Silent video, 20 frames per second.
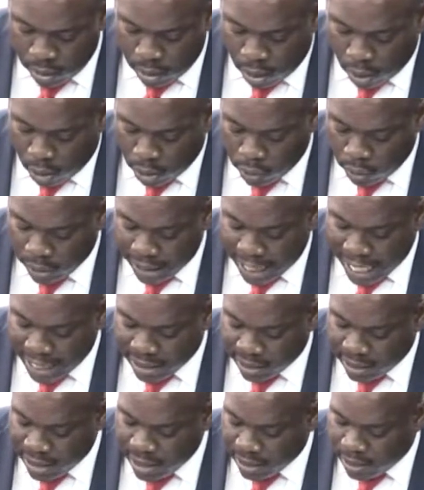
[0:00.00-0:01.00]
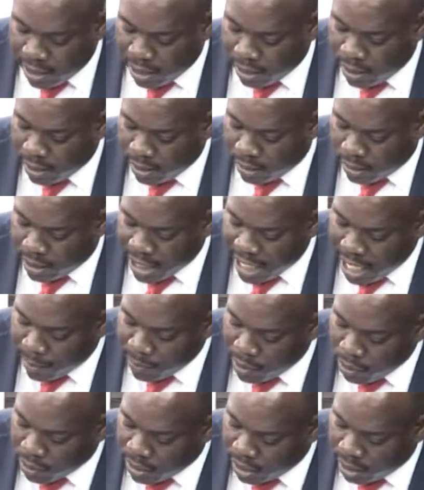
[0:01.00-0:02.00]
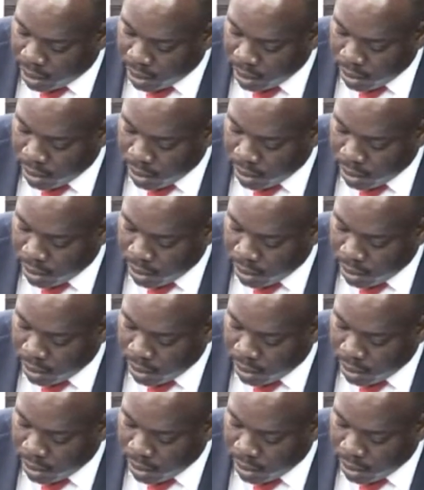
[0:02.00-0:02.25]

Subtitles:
Although the entities in the TMU, sir,